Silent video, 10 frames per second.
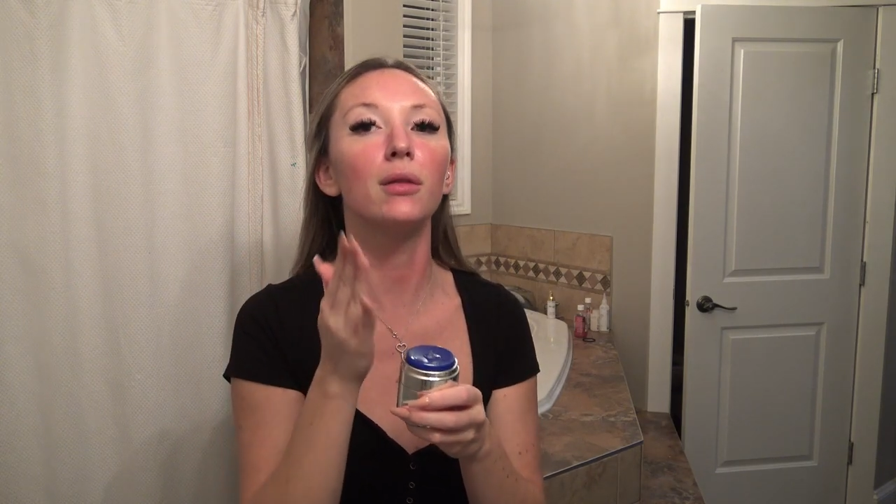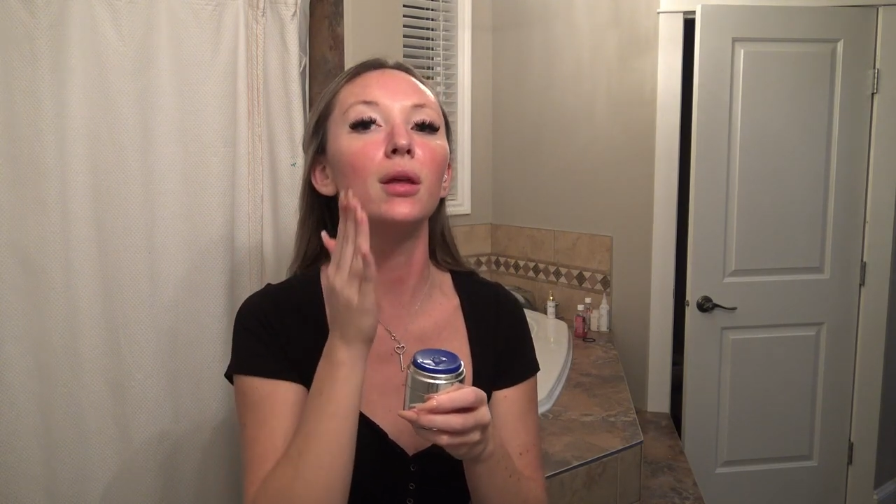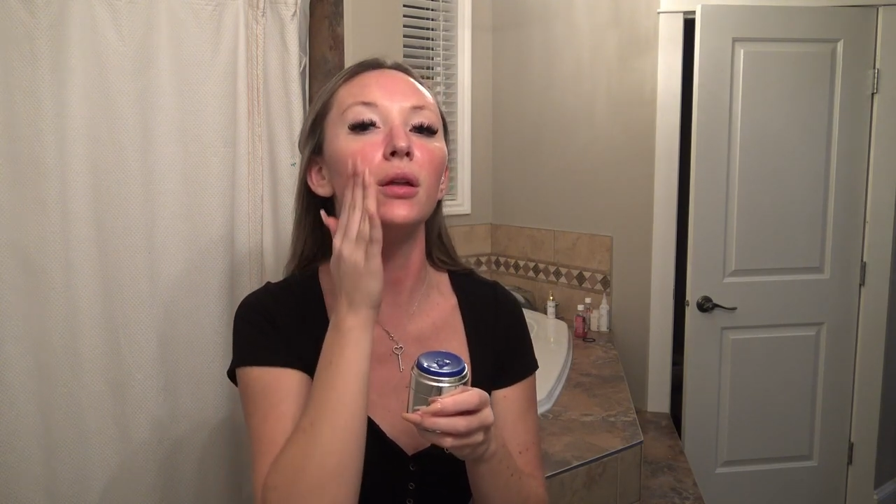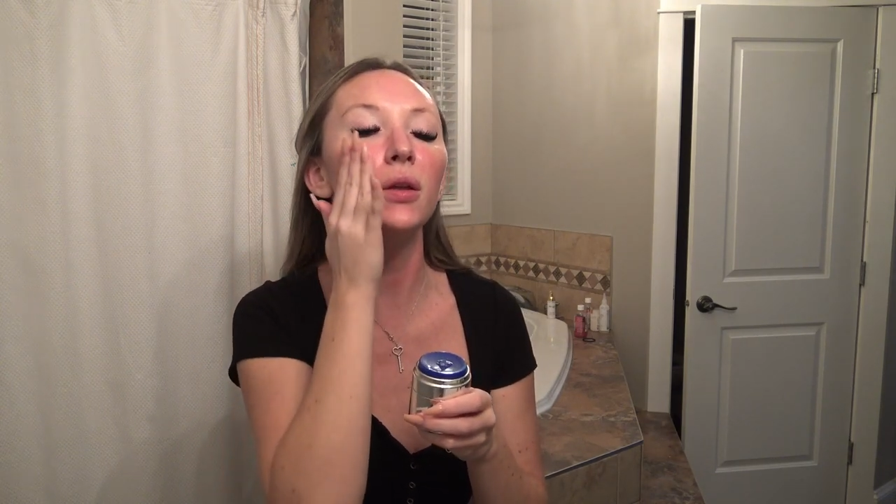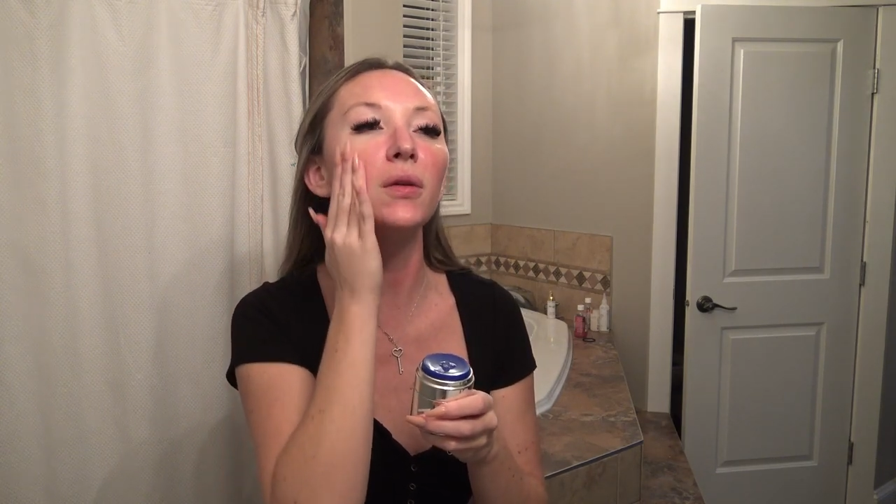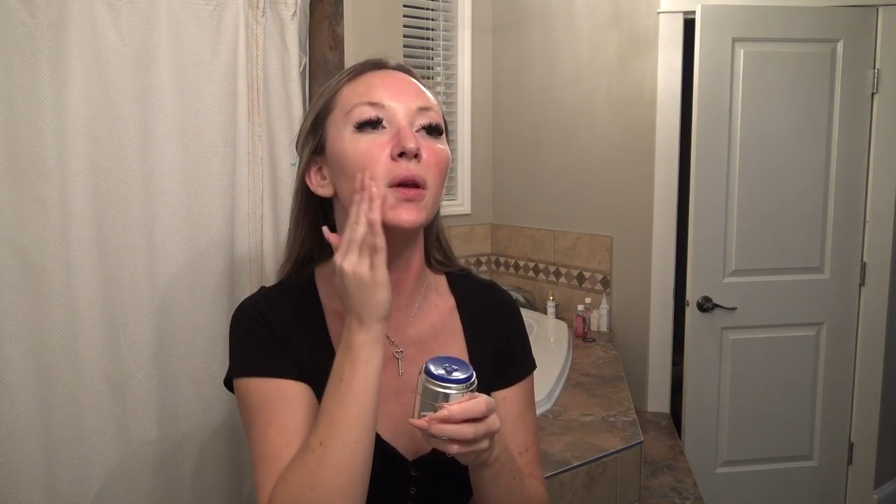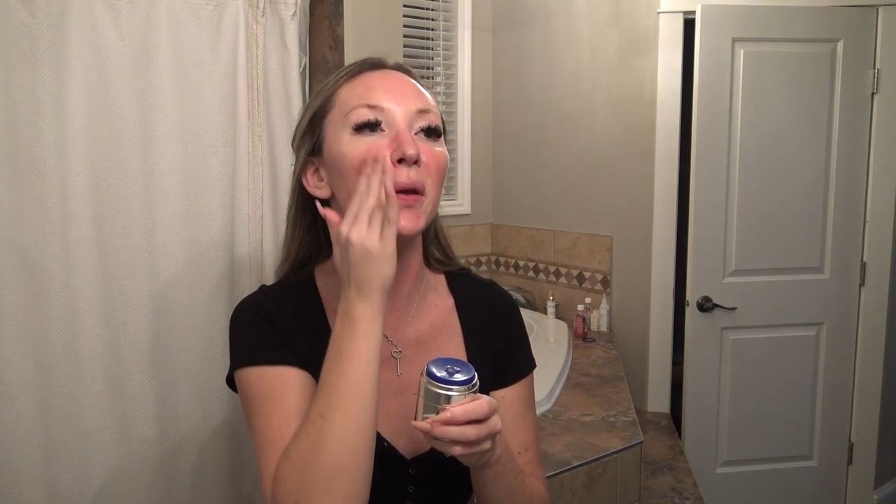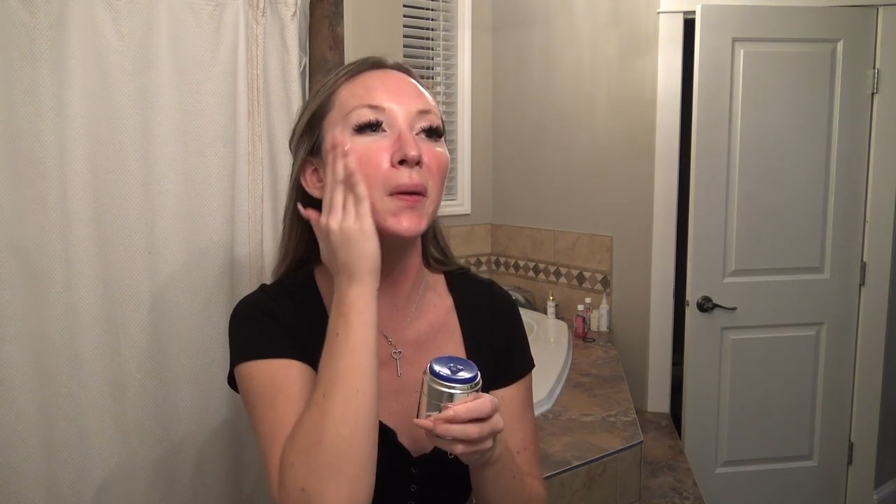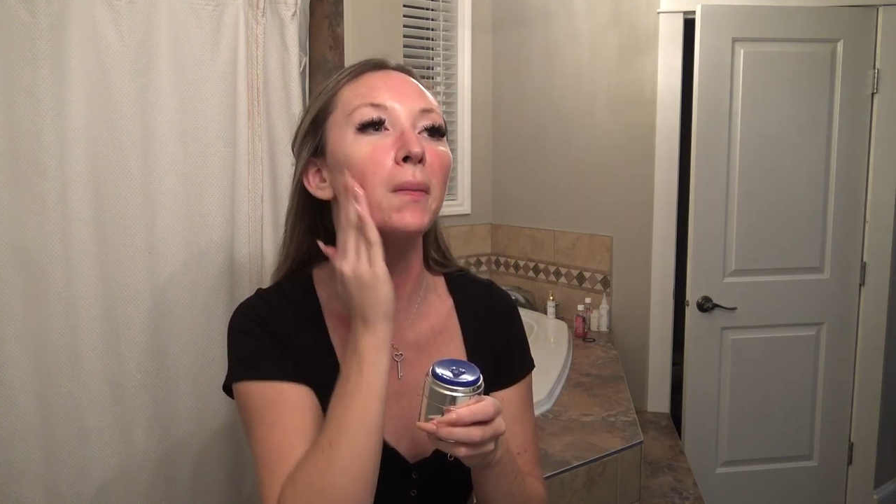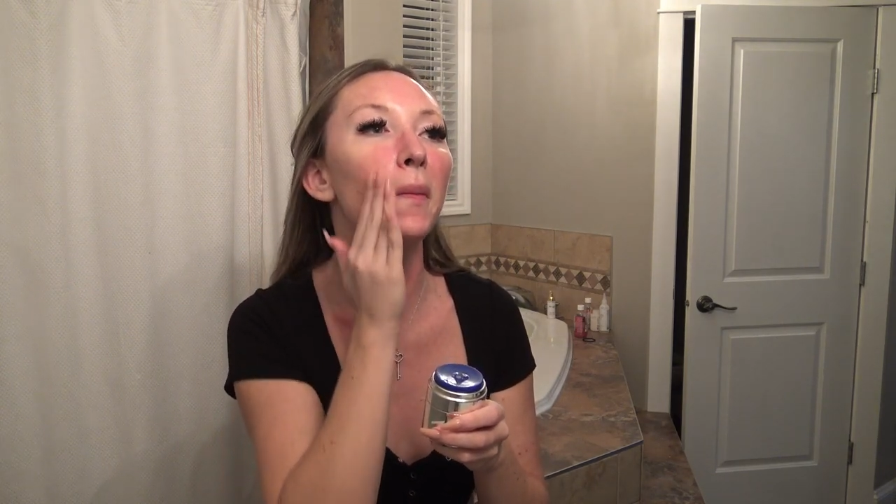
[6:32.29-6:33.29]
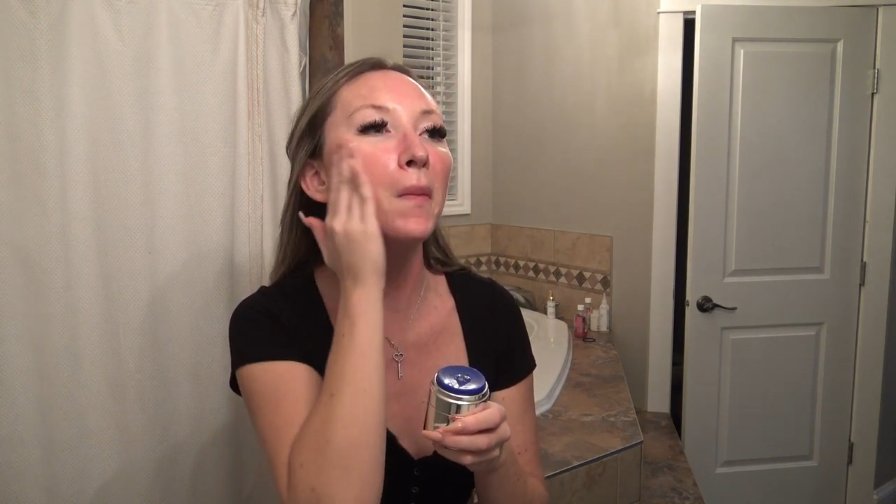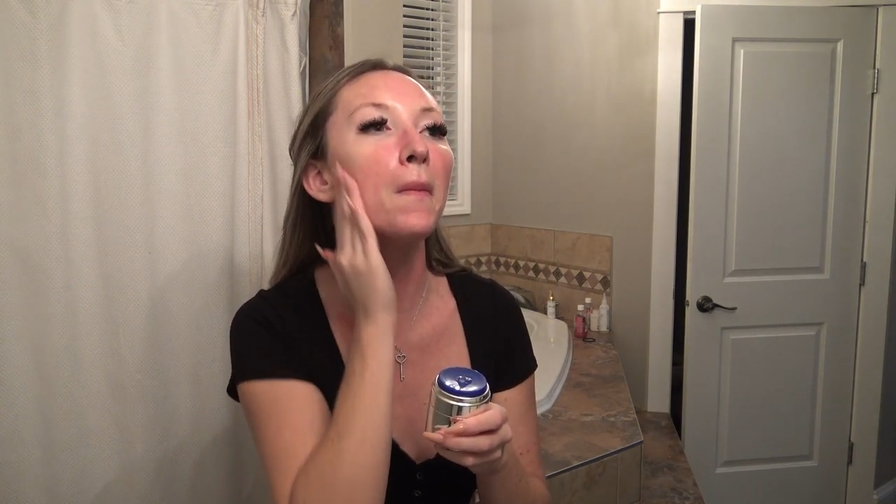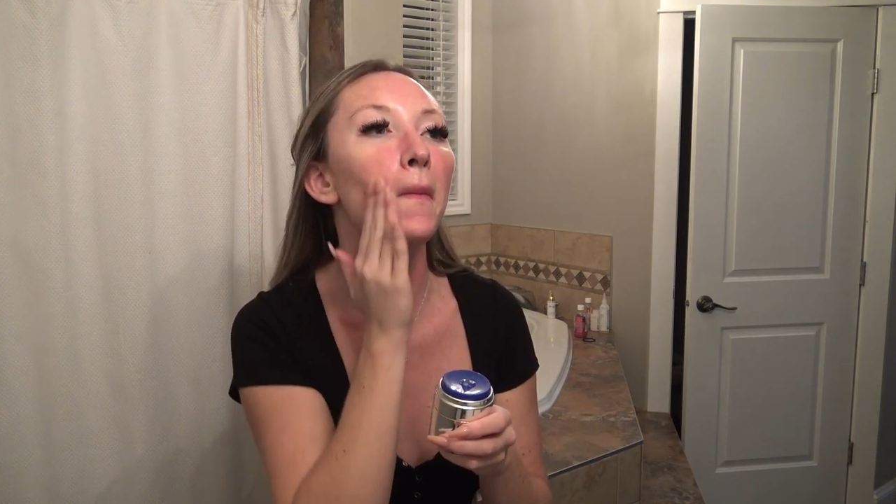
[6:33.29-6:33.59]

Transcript: and then you can